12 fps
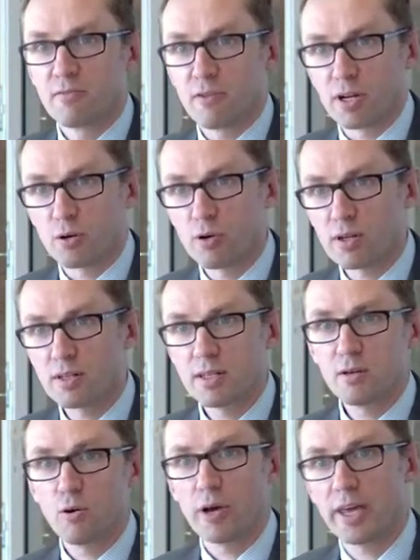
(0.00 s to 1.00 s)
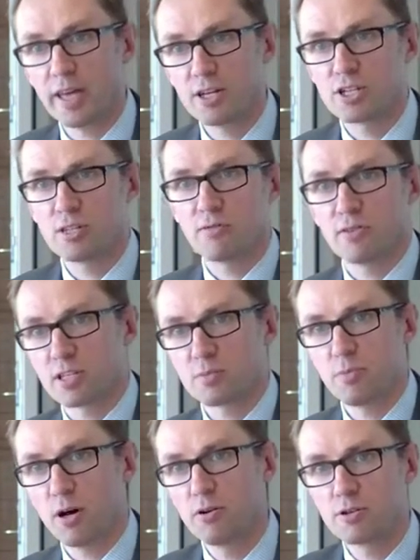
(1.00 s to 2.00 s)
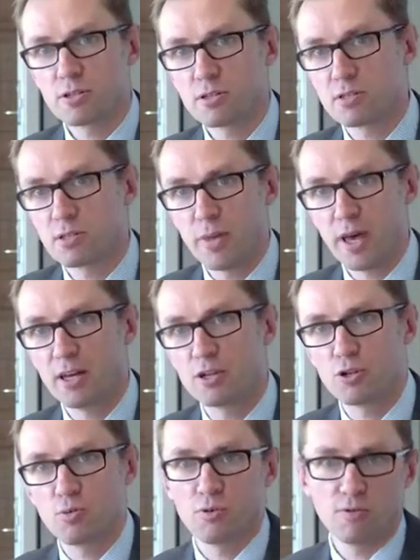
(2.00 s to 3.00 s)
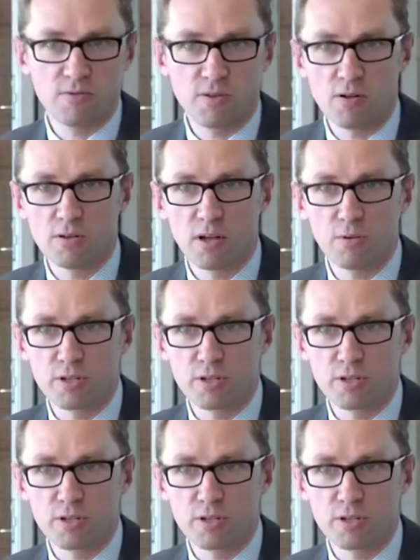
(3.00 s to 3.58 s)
very quickly or hedge different exposures to manage your portfolio,